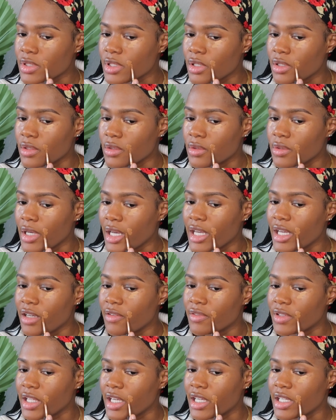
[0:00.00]
So I
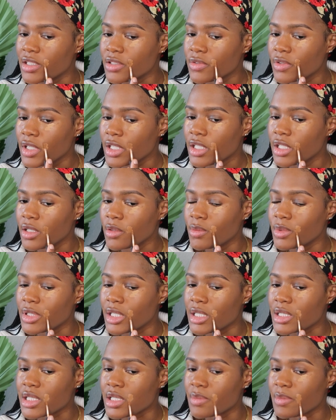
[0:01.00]
have lines right here when
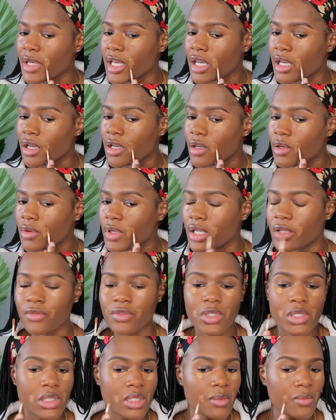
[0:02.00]
I smile, and
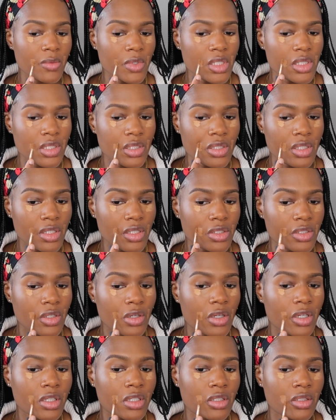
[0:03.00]
for some reason they're
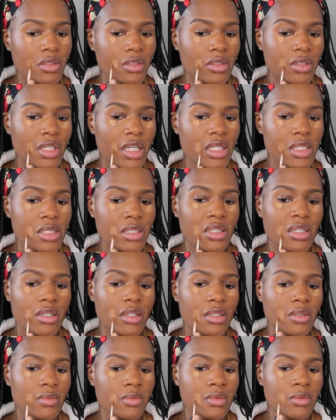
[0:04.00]
dark. Yes,
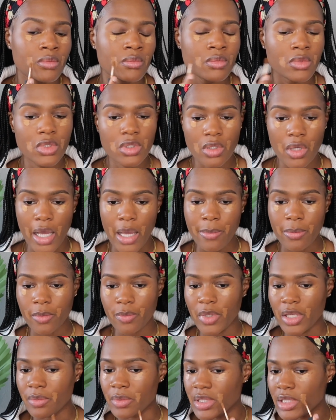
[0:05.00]
they're, you know,
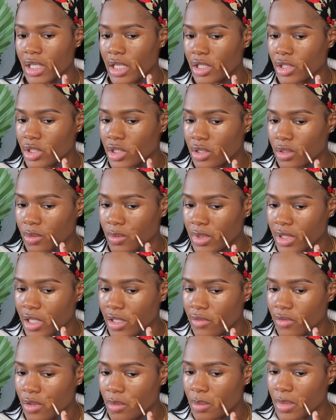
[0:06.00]
hyperpigmentation or
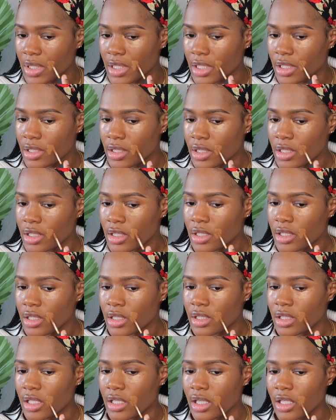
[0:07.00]
whatever, but
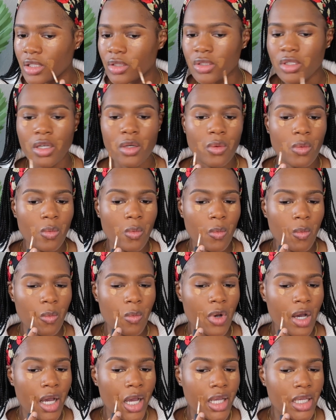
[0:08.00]
yeah, I don't know
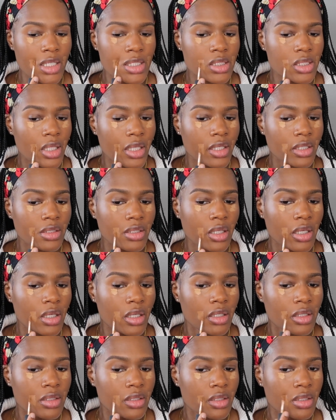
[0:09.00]
why it's like
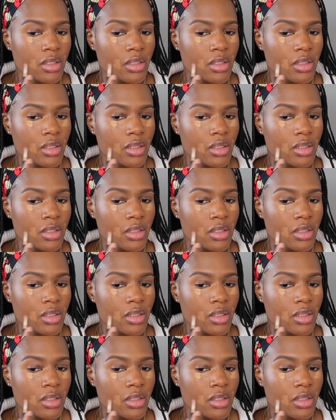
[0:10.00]
that.